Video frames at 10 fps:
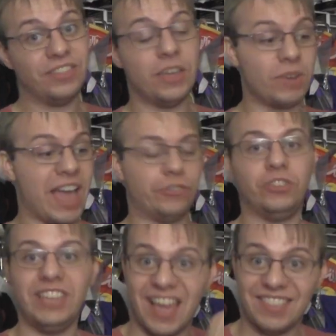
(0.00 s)
they will
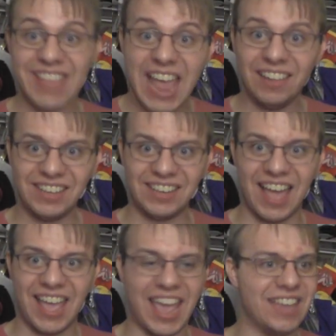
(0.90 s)
actually uh, it uh,
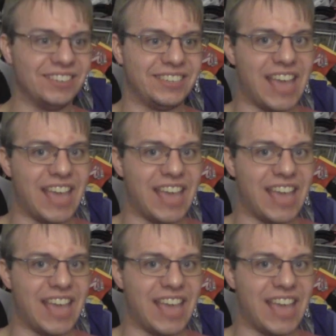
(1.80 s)
hands